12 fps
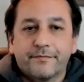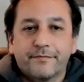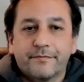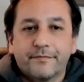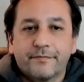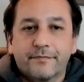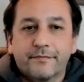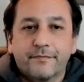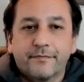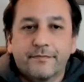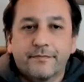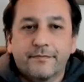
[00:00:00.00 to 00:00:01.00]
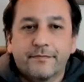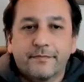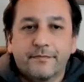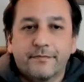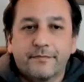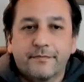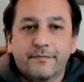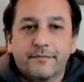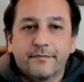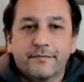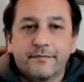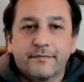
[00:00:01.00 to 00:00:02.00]

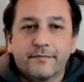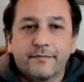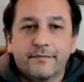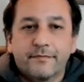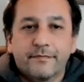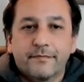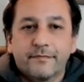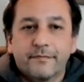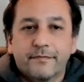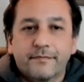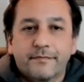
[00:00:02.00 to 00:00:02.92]
(silent)